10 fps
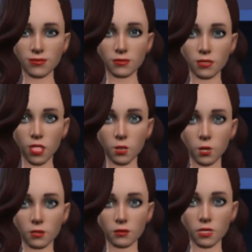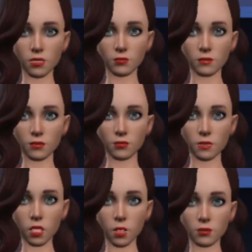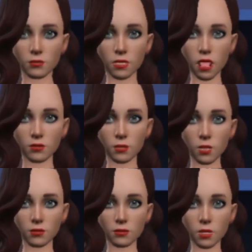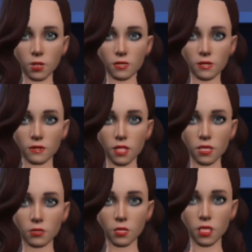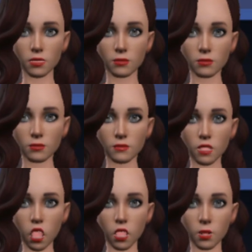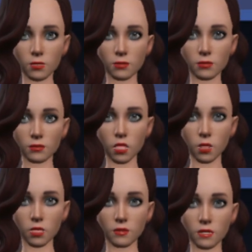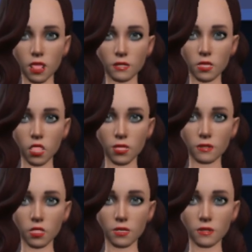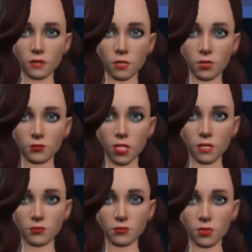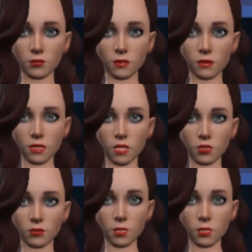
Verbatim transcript: Yes, an internet cooking challenge sounds like a great idea. Bruce, you could invite viewers to participate and submit their own